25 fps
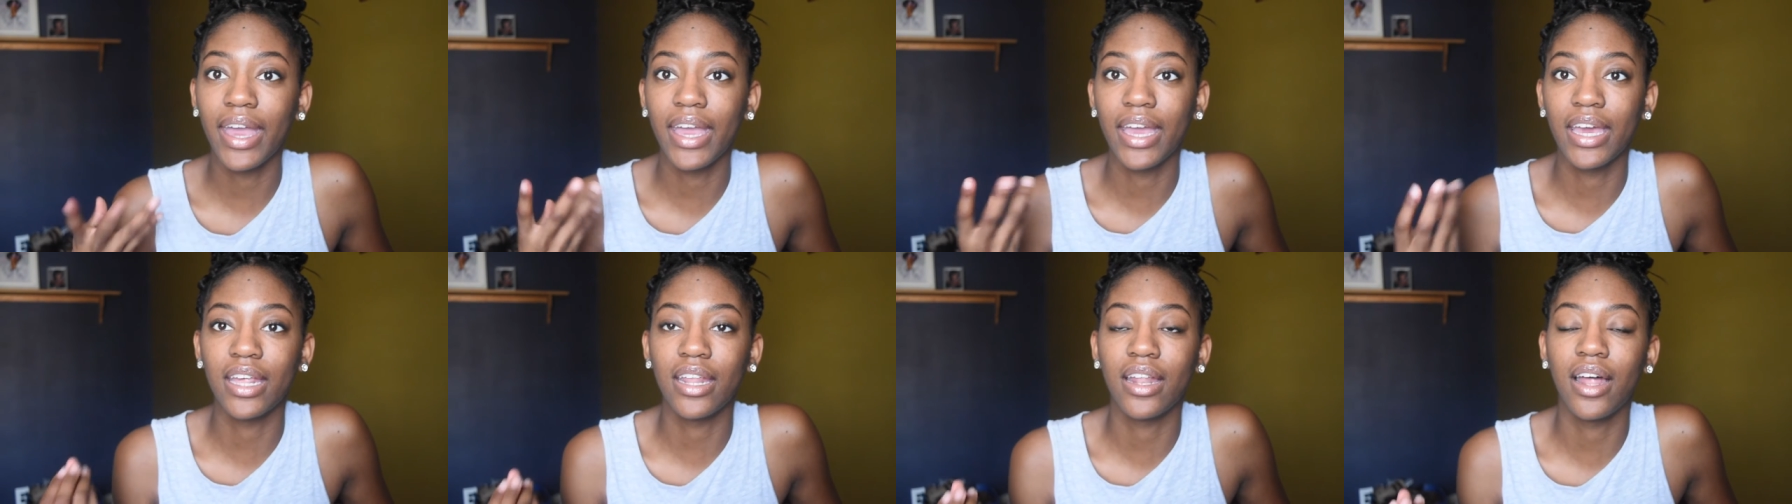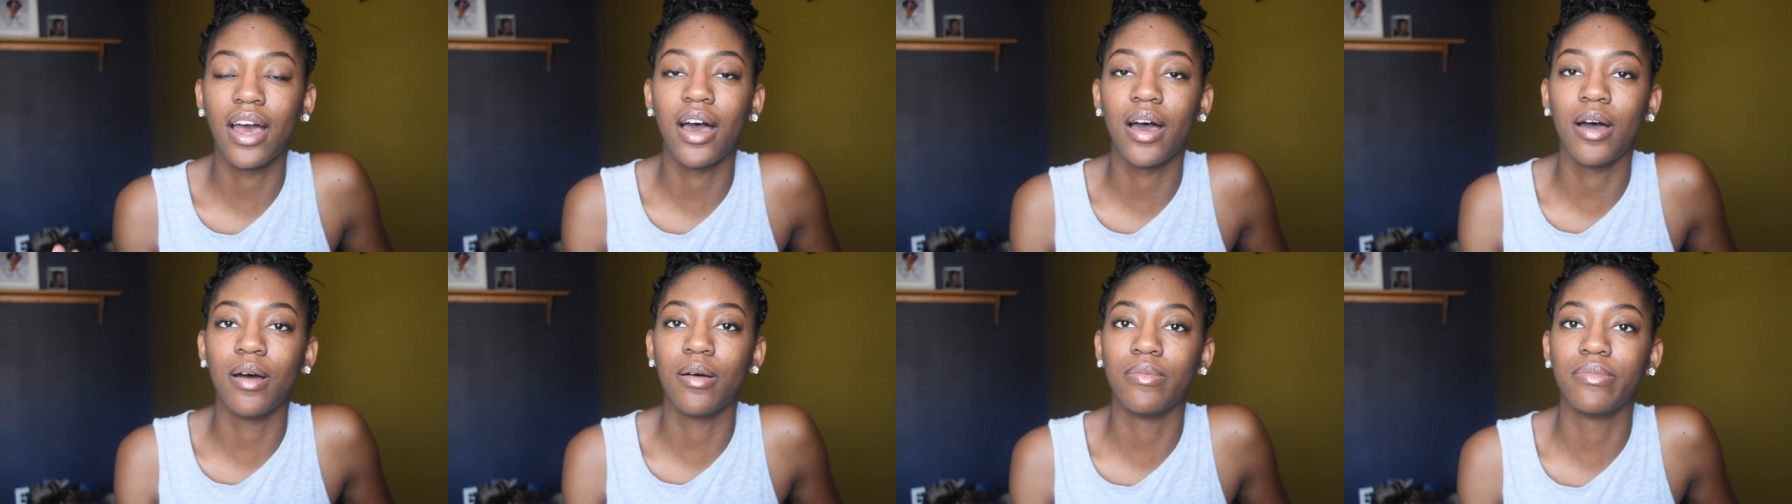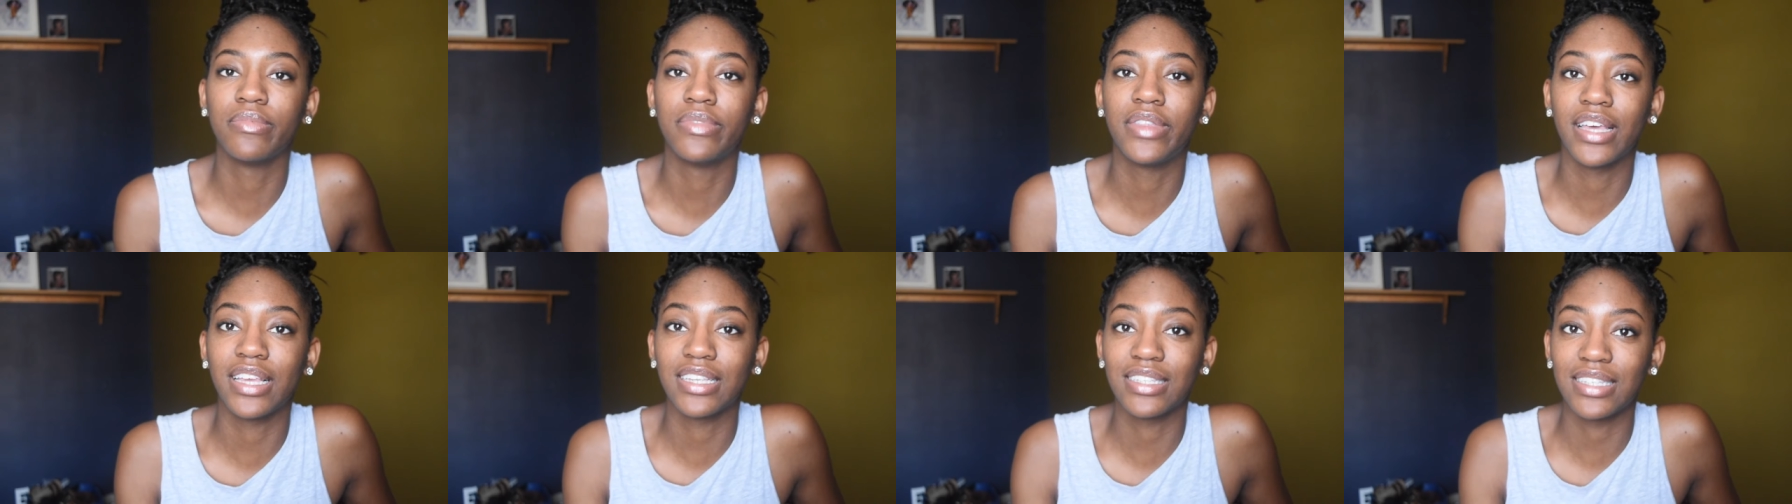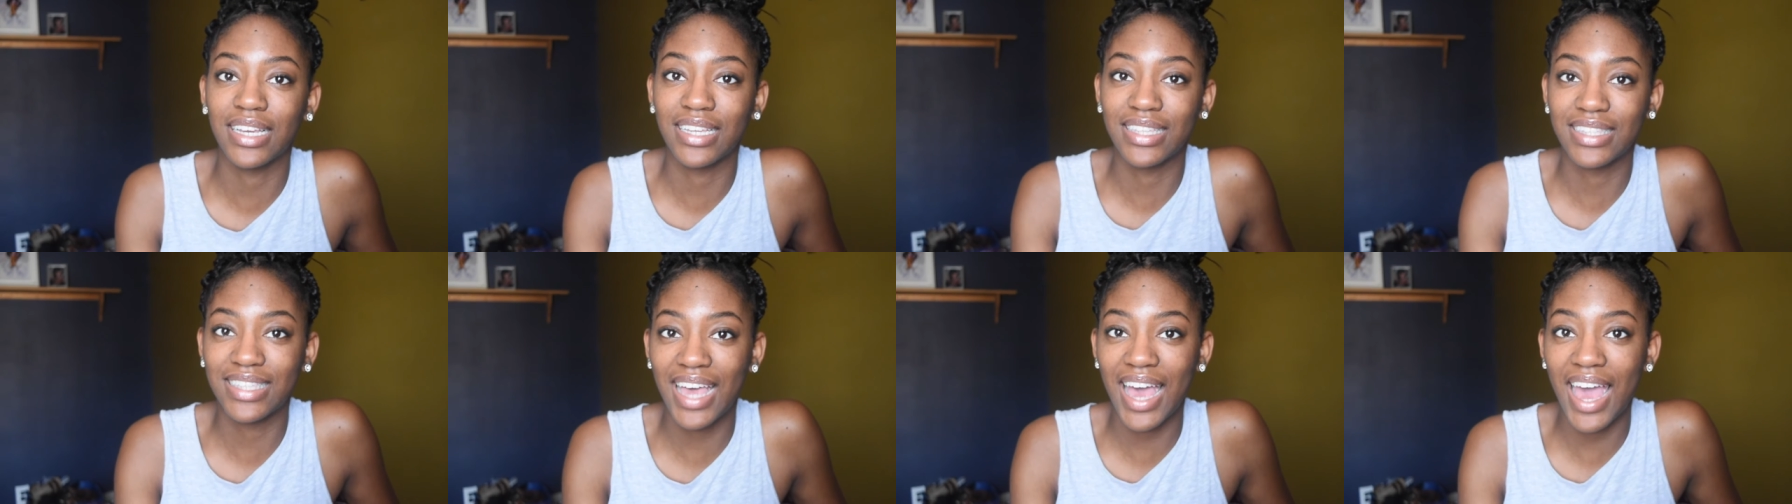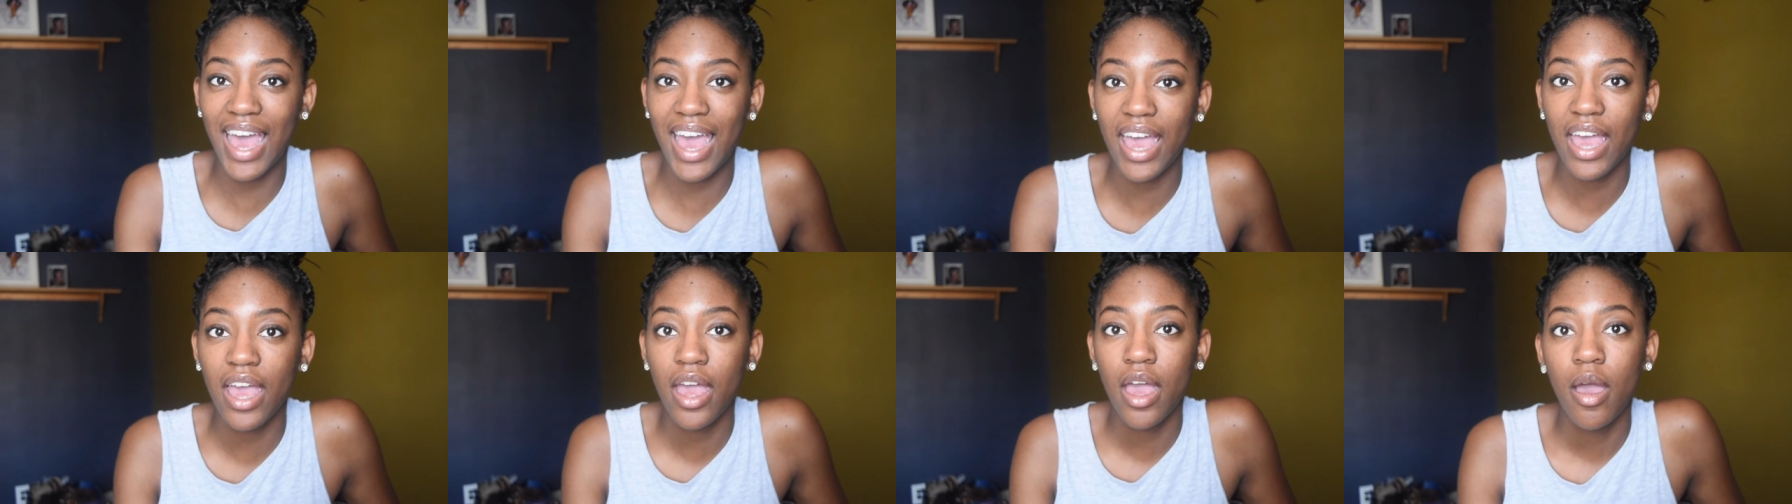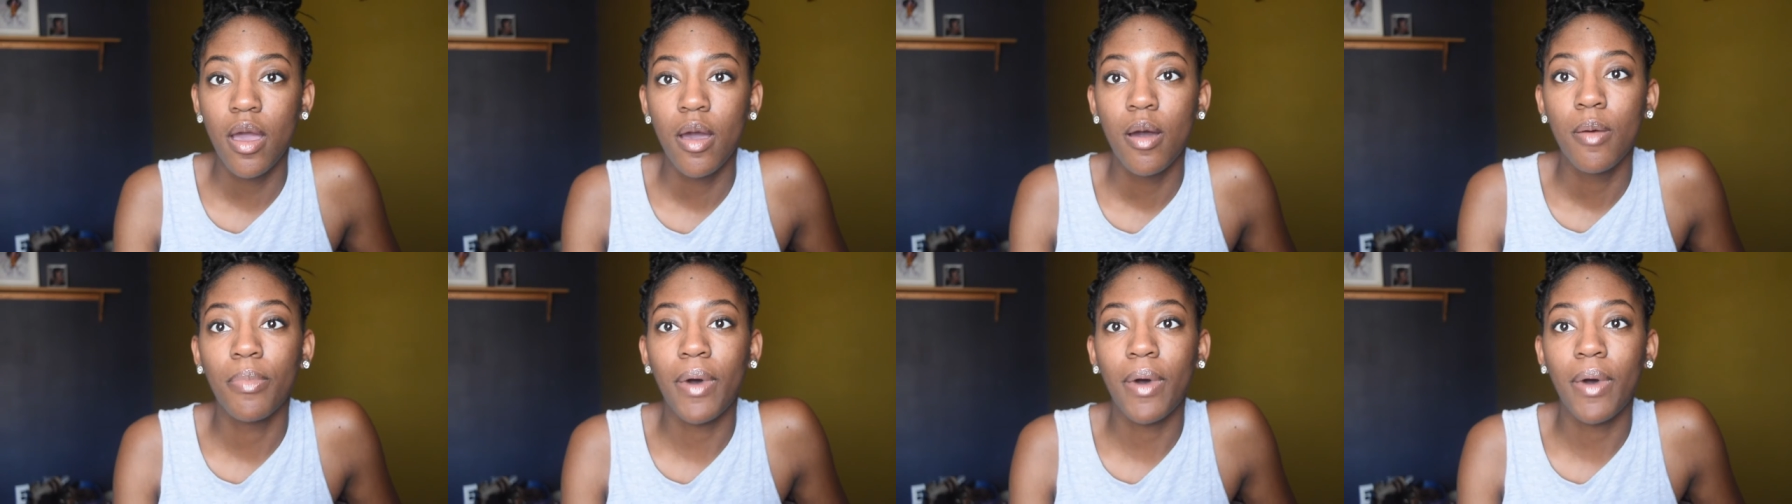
and um, things like that.